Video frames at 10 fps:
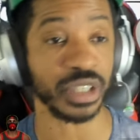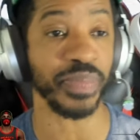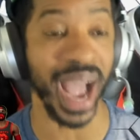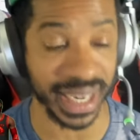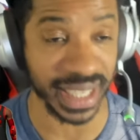
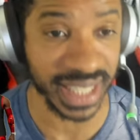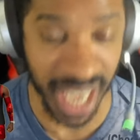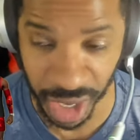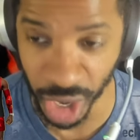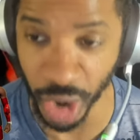by
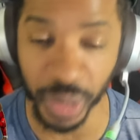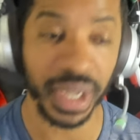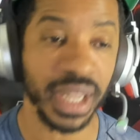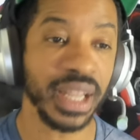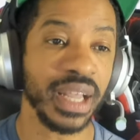Nintendo.
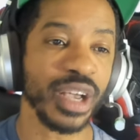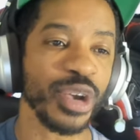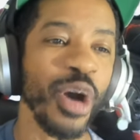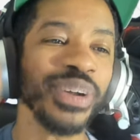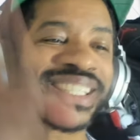
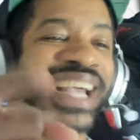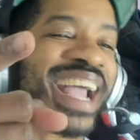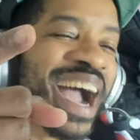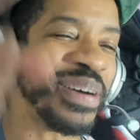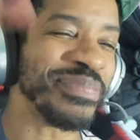Go and
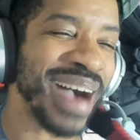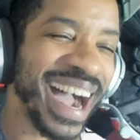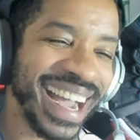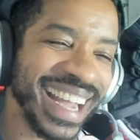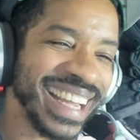check out
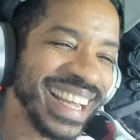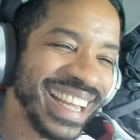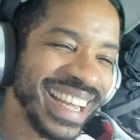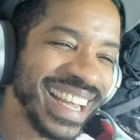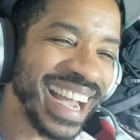my
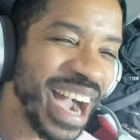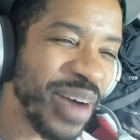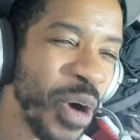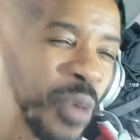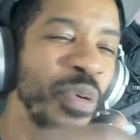
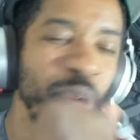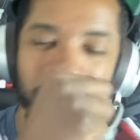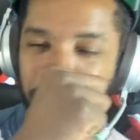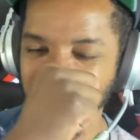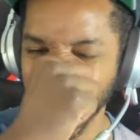uh, Obi
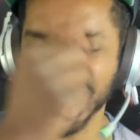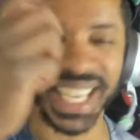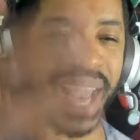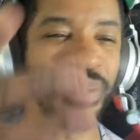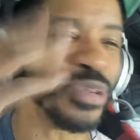Wan Plays
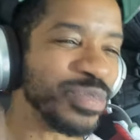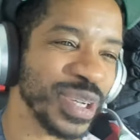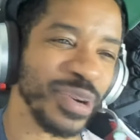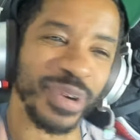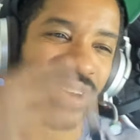Game Room
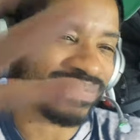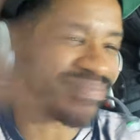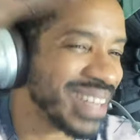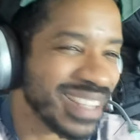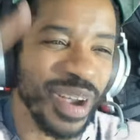Tour. It's